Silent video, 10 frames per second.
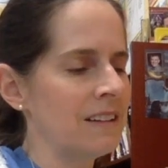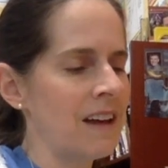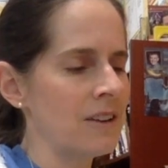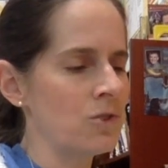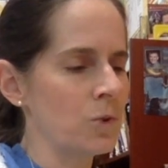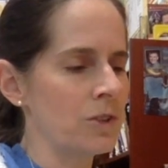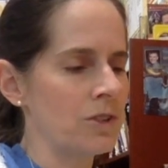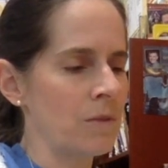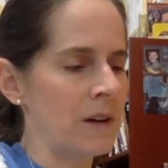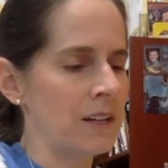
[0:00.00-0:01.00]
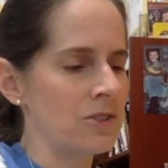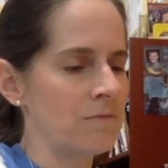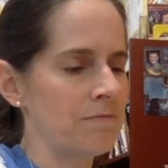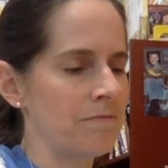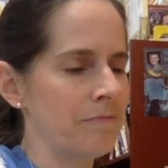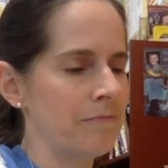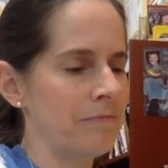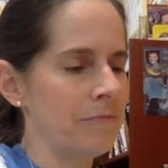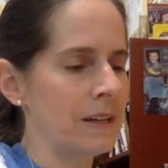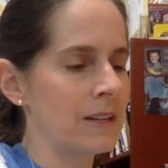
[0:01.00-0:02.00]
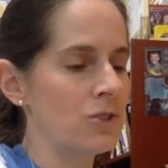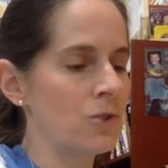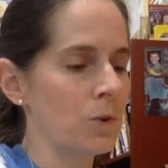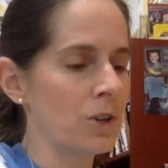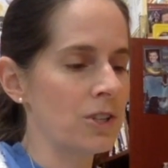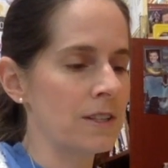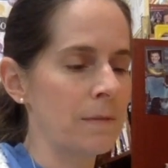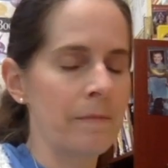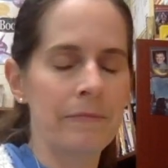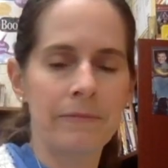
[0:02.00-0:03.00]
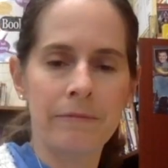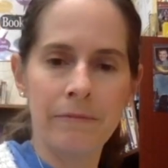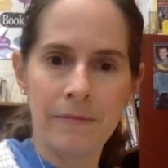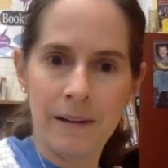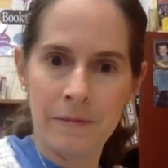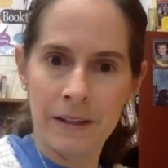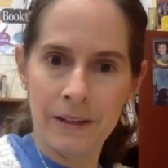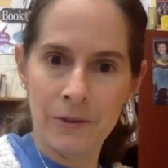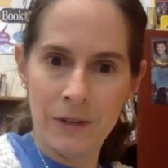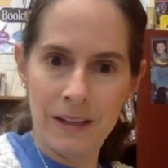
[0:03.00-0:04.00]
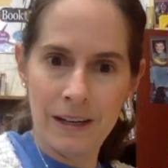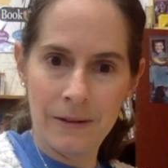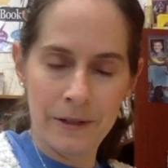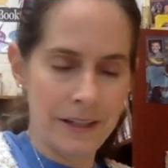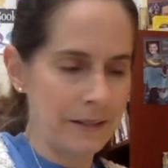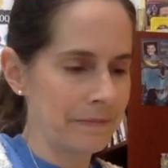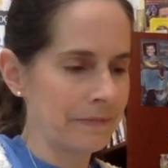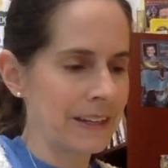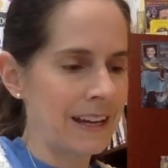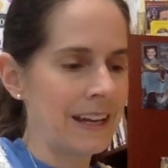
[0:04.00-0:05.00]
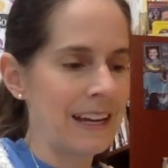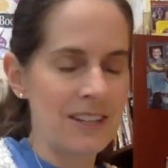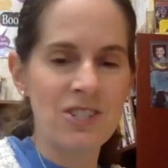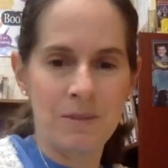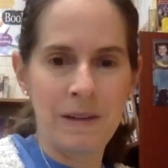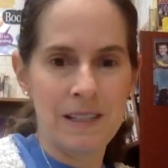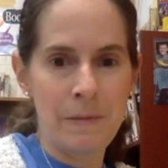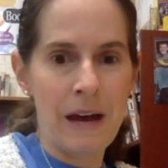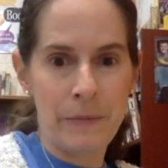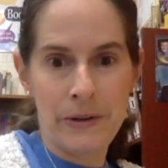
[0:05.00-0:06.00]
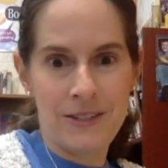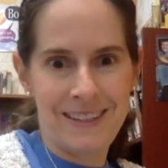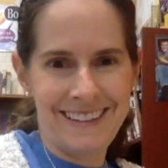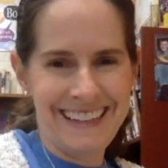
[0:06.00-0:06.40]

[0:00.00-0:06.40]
Not George so much, because George is a... I'm not going to read that word. It just means a bad person.